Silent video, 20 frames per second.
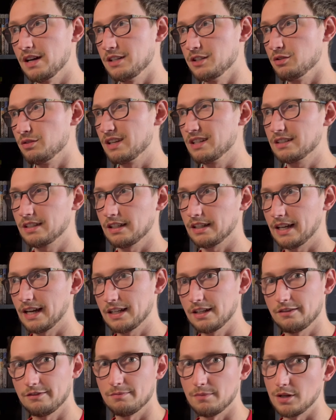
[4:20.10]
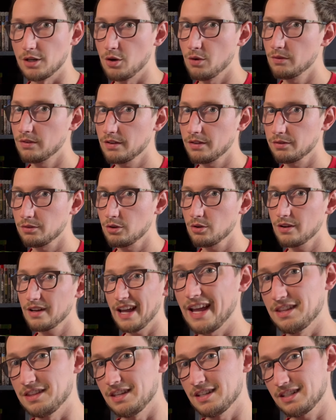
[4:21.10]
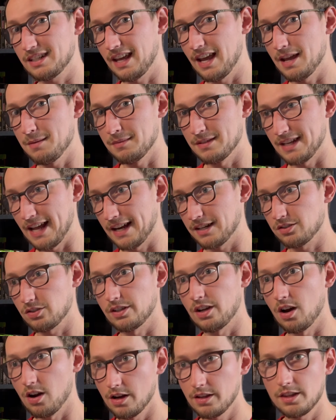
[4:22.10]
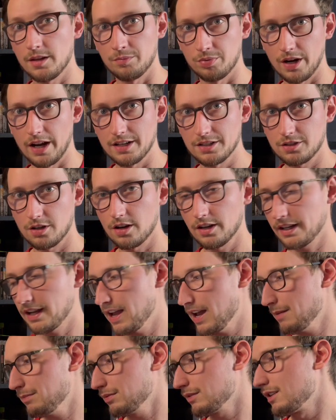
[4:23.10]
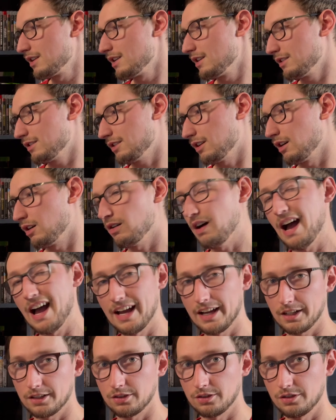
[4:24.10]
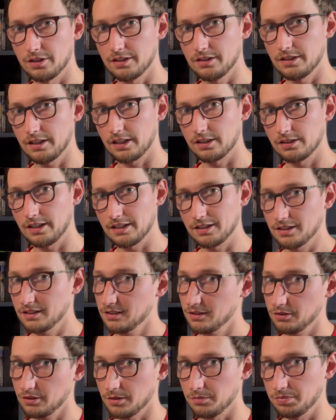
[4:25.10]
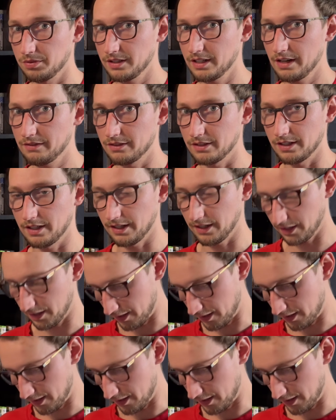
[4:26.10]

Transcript: you get to kind of maneuver through it, and this game is actually on the price charting app, so I included it in the collection to complete everything.